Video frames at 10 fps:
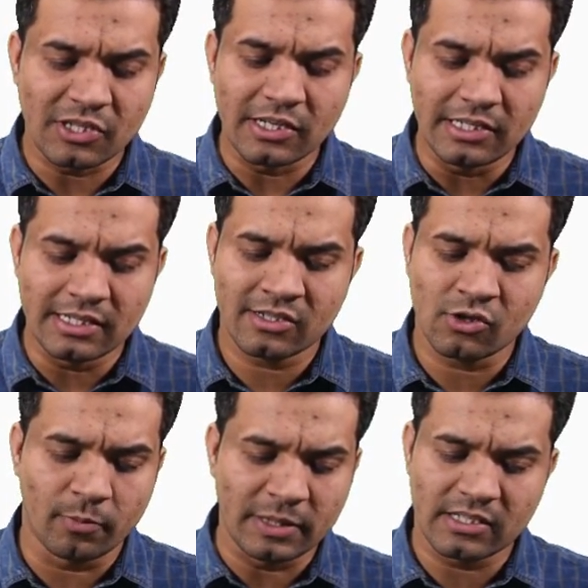
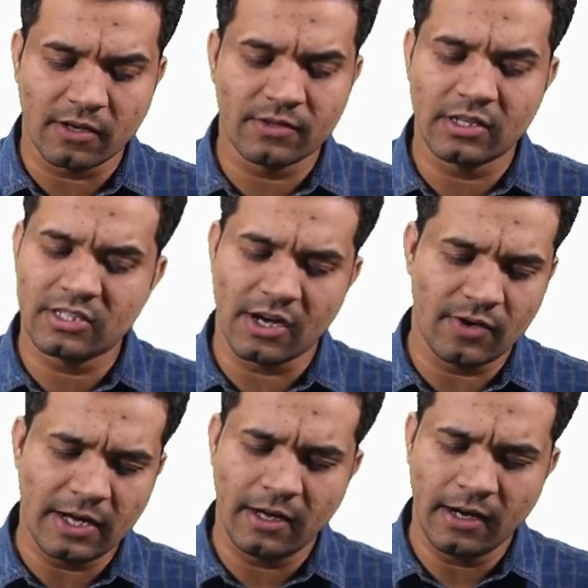miscellaneous topics of the
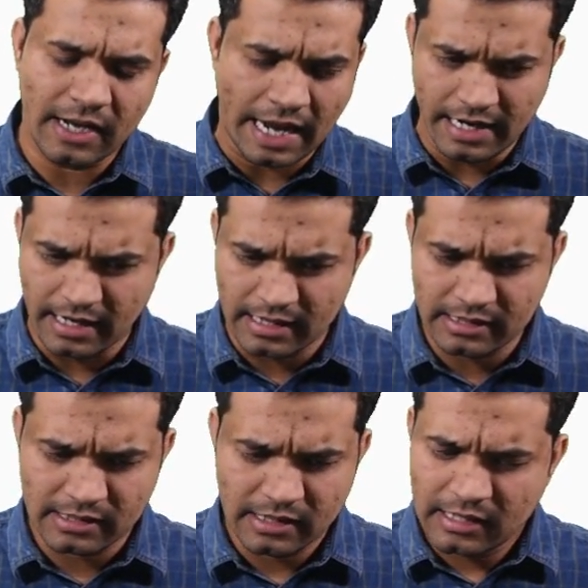Java 9 in
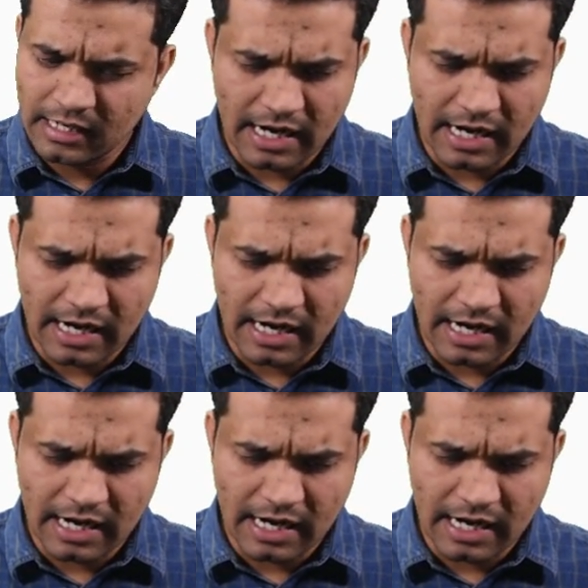this.